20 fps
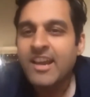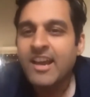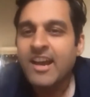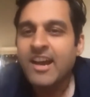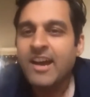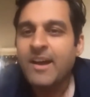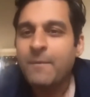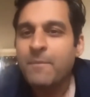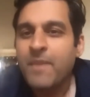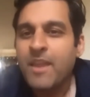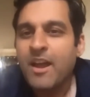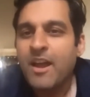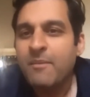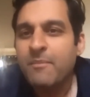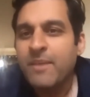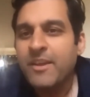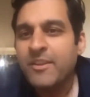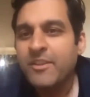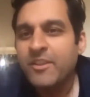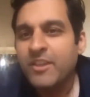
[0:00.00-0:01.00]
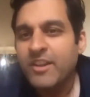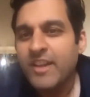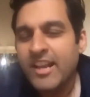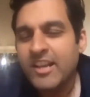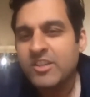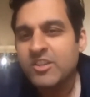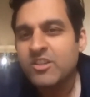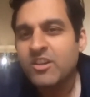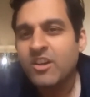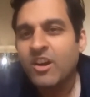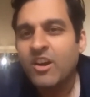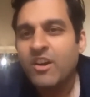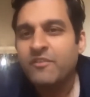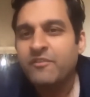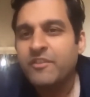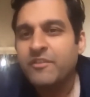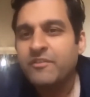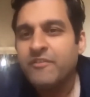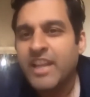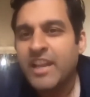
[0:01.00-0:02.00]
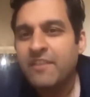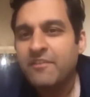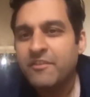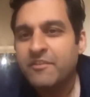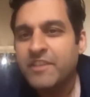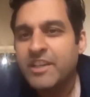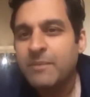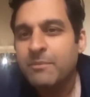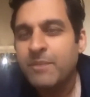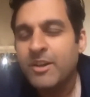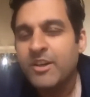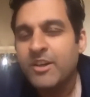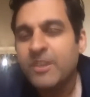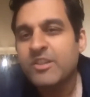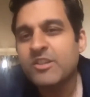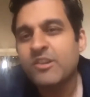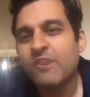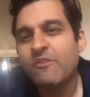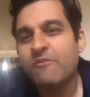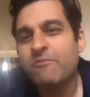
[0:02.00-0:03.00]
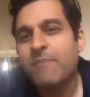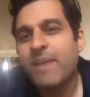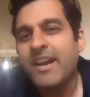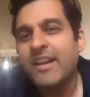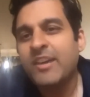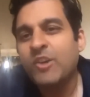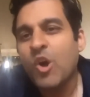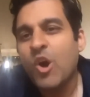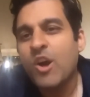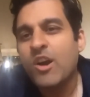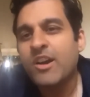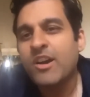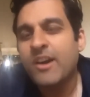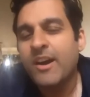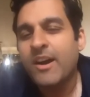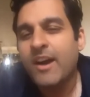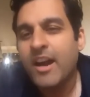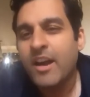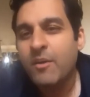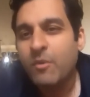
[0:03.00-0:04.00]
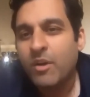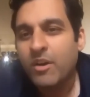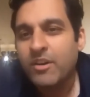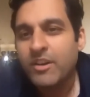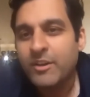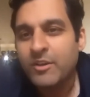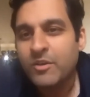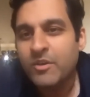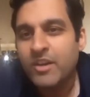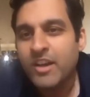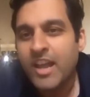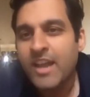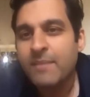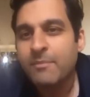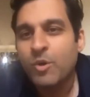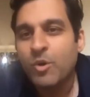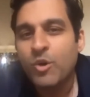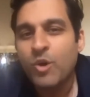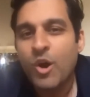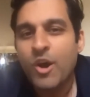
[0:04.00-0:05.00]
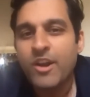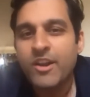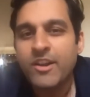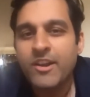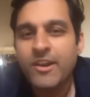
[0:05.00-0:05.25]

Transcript: In the next 10-15 minutes of my talk, I wanted to rely more on